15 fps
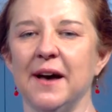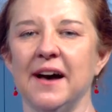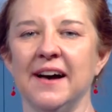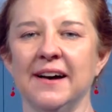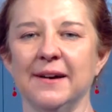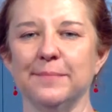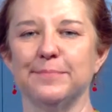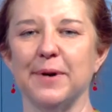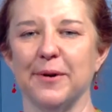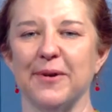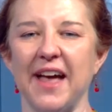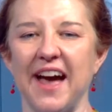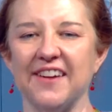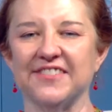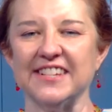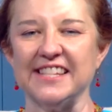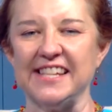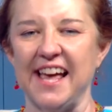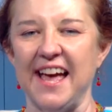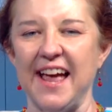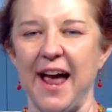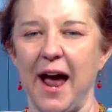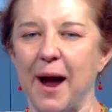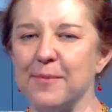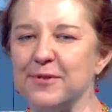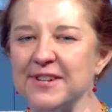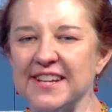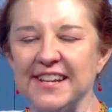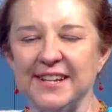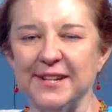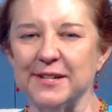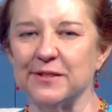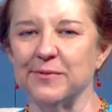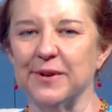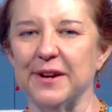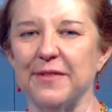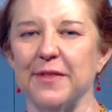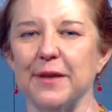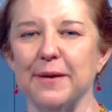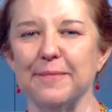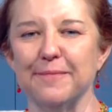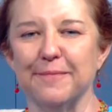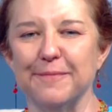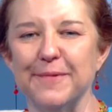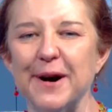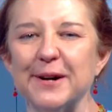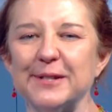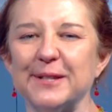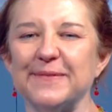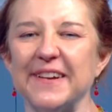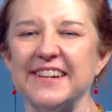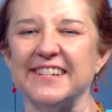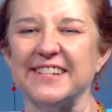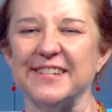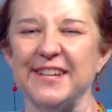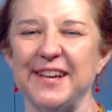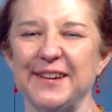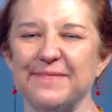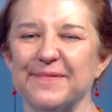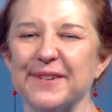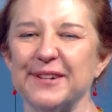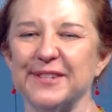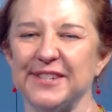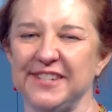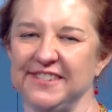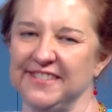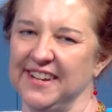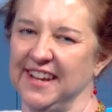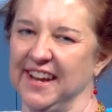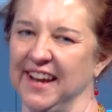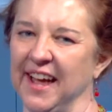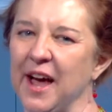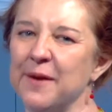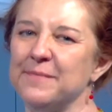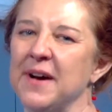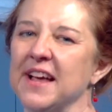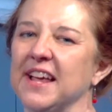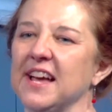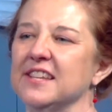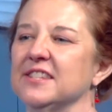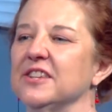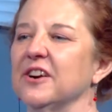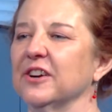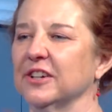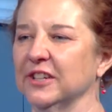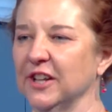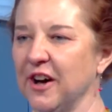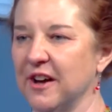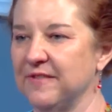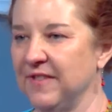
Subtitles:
But we have to say Aberdeen is one of the most special and most unique. My guests are Claude